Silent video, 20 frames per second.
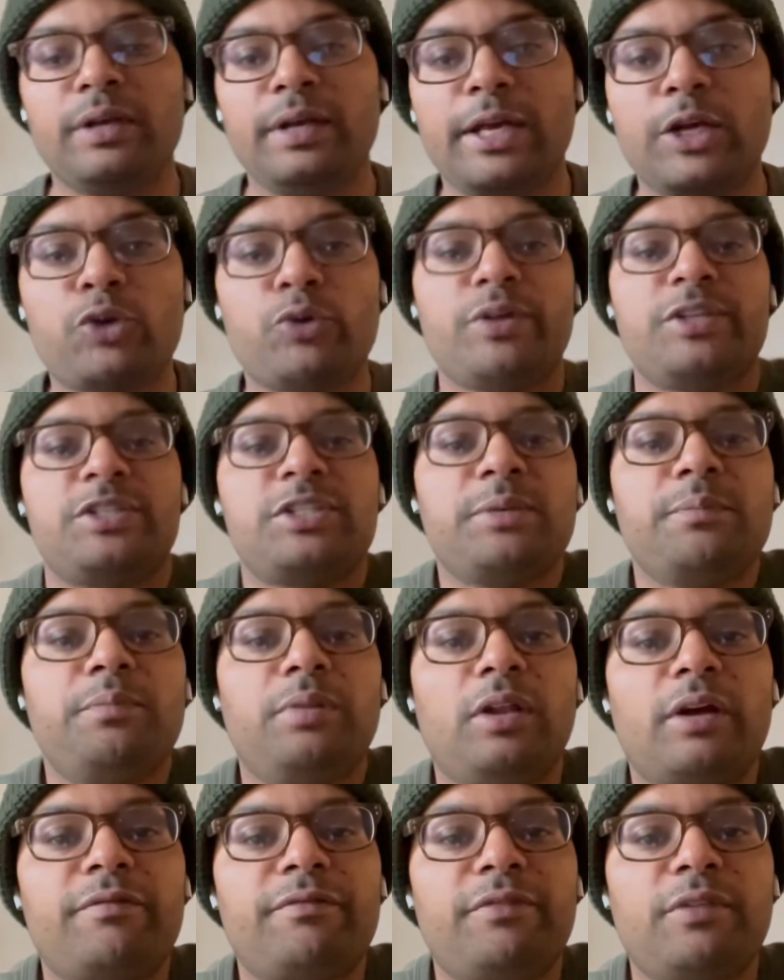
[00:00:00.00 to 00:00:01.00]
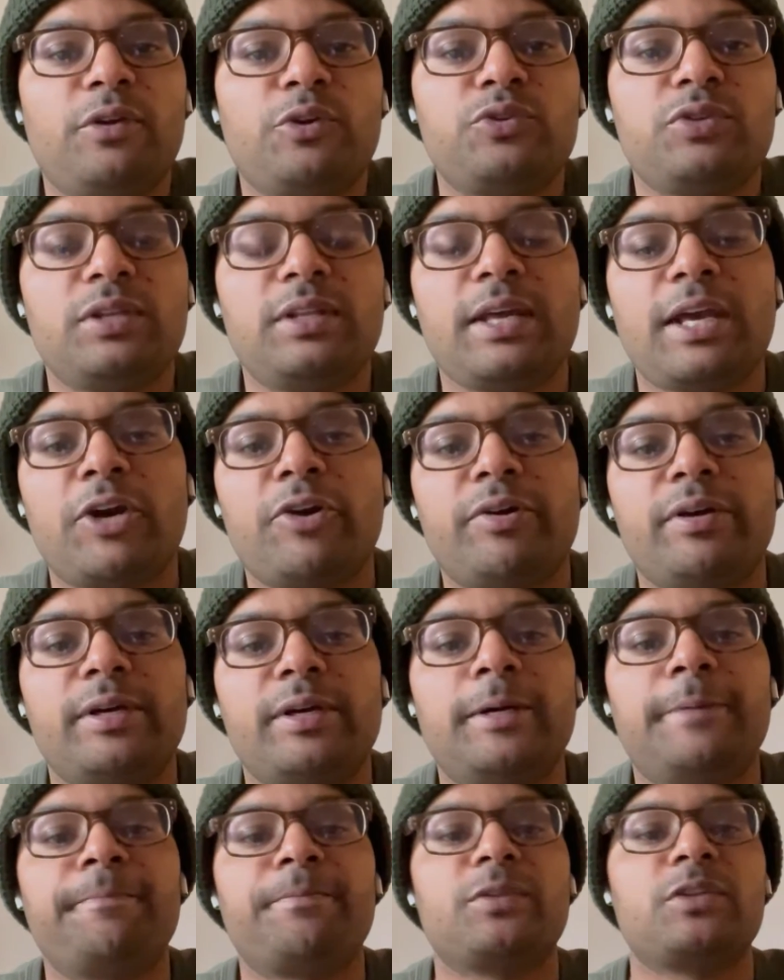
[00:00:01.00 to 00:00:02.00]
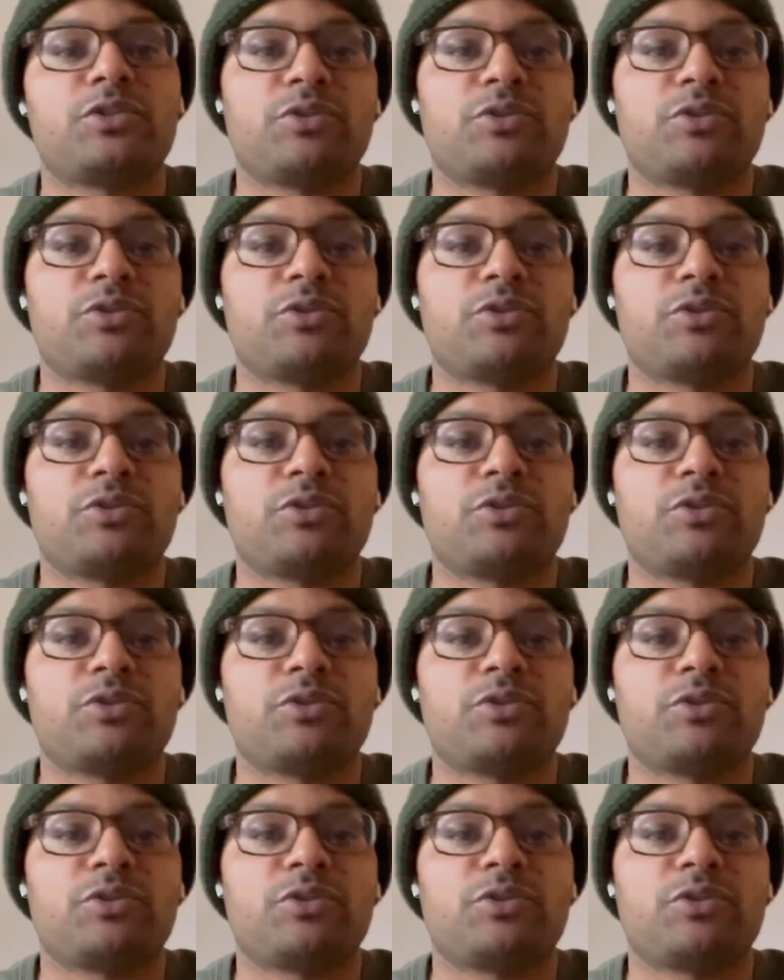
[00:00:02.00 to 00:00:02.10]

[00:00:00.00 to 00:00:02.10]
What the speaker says: increasing blood flow to the area.